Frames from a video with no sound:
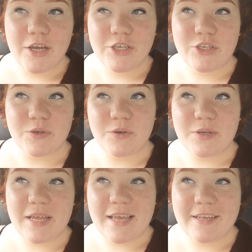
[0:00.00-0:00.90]

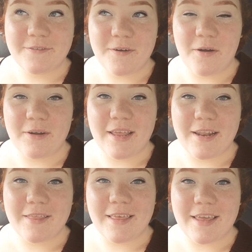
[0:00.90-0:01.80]
Sean is
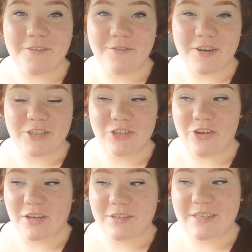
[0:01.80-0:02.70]
phoning the
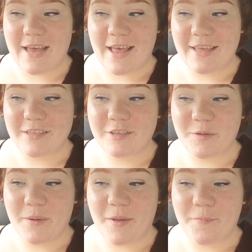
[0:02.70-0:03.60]
registrar today
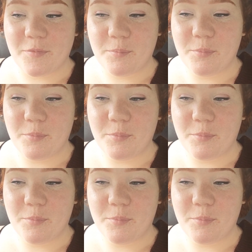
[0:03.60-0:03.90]
to